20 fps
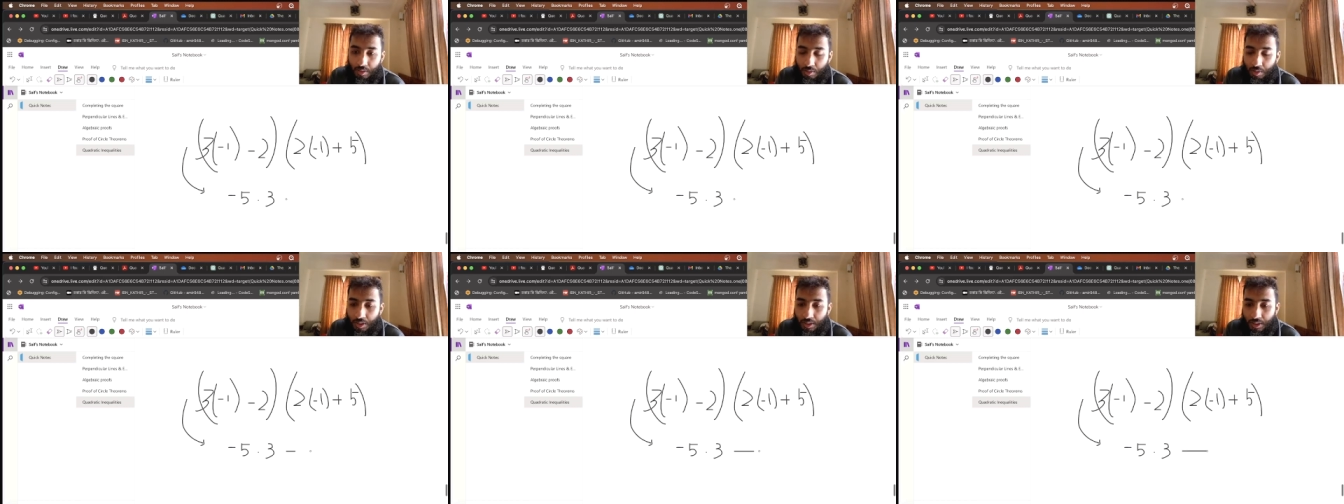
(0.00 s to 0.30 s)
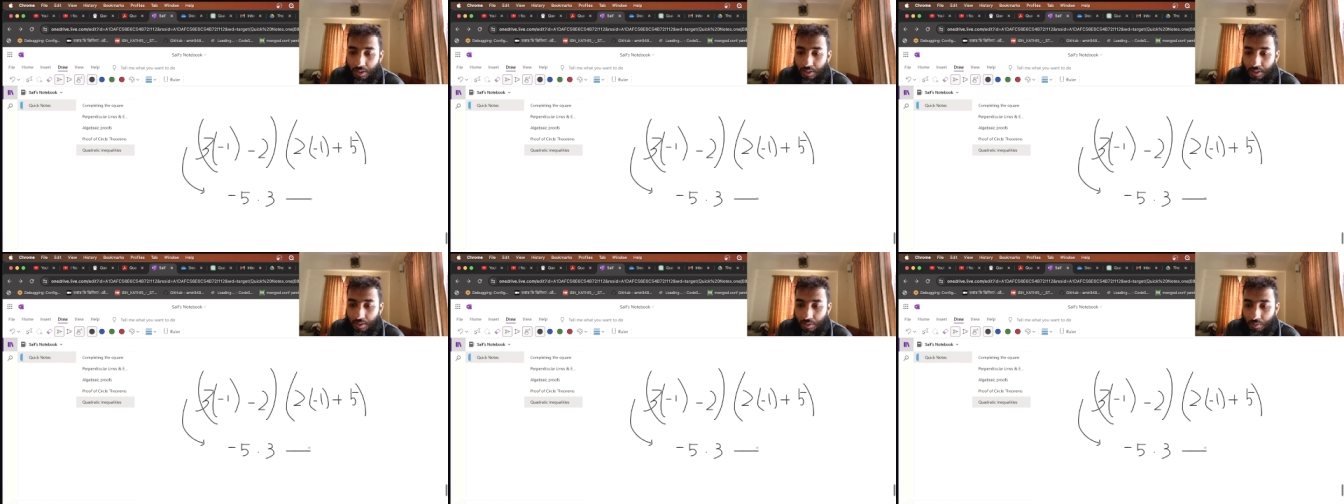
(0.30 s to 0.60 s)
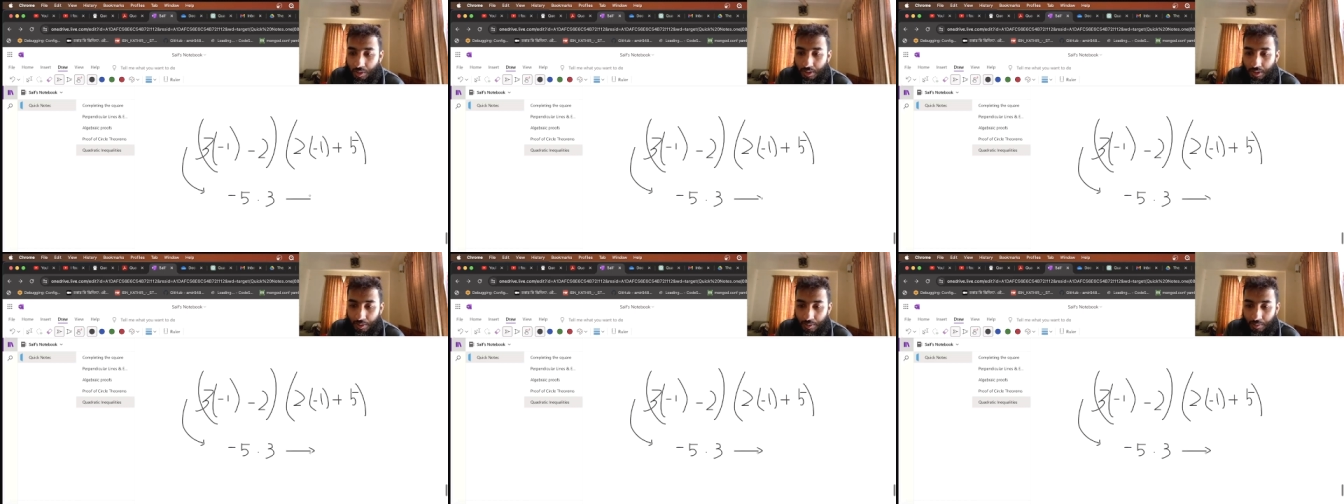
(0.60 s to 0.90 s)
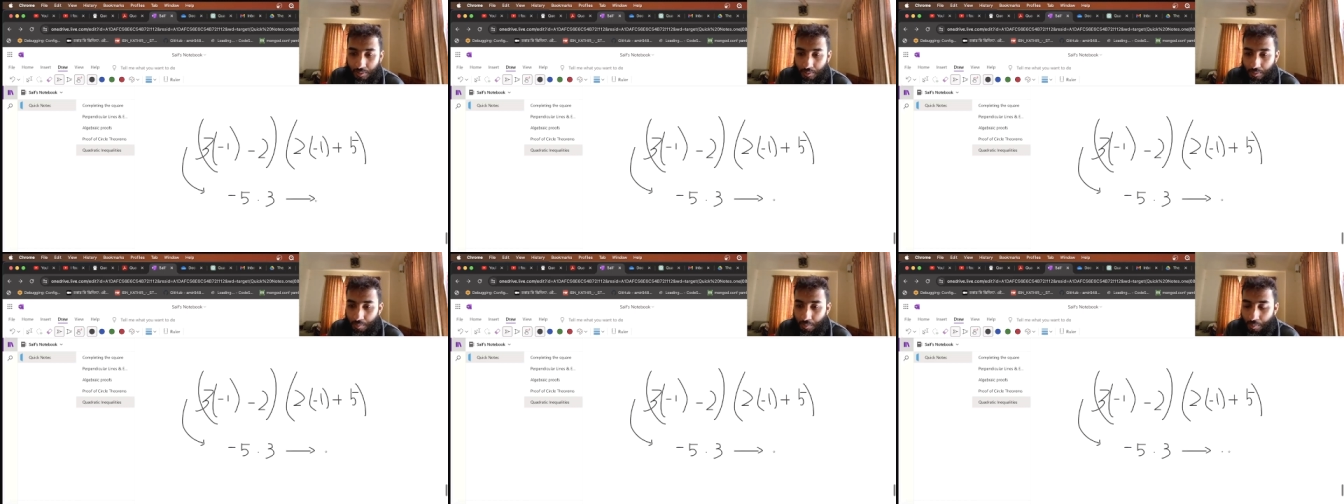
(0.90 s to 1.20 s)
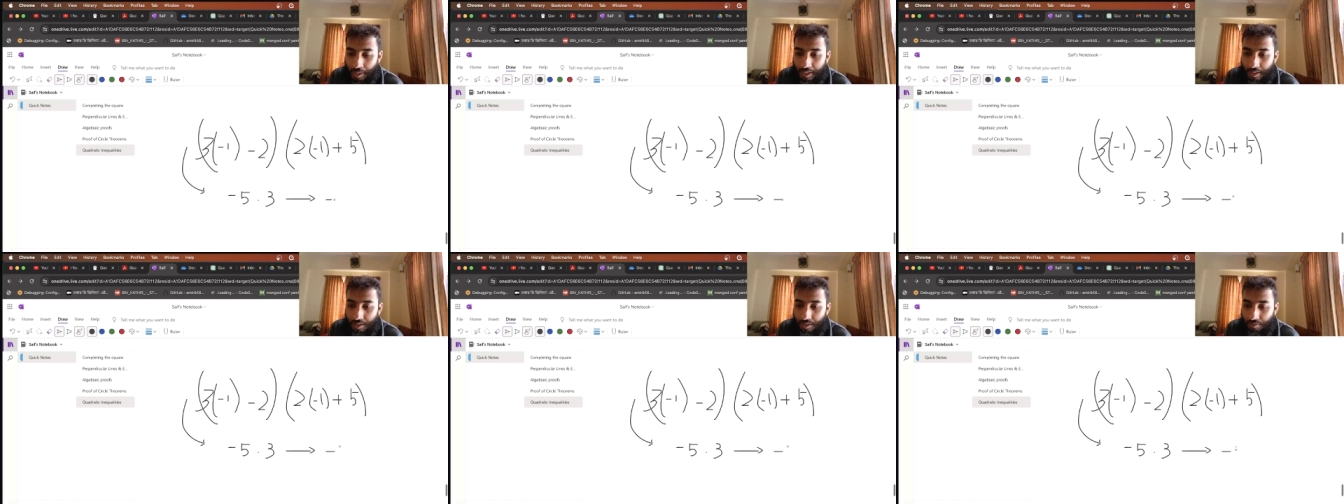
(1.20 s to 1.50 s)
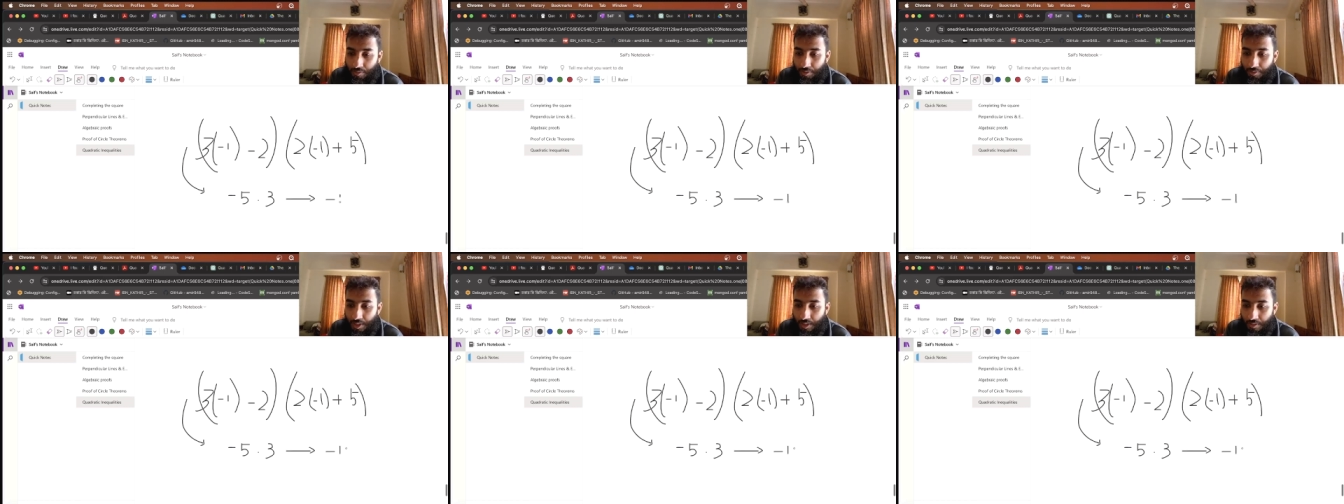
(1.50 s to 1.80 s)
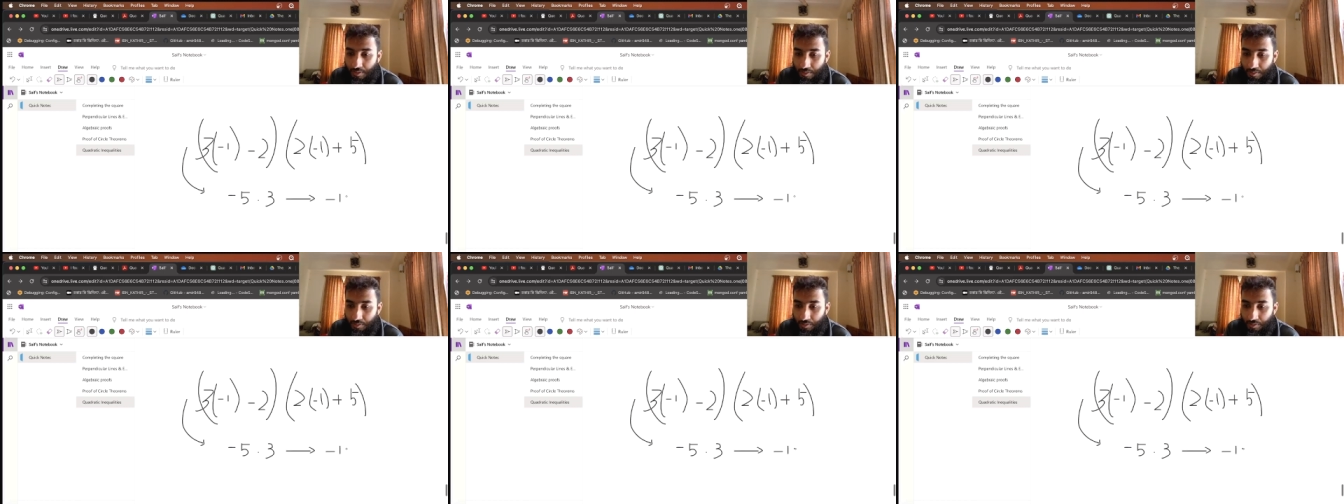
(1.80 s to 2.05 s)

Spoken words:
So this is what? Minus 15.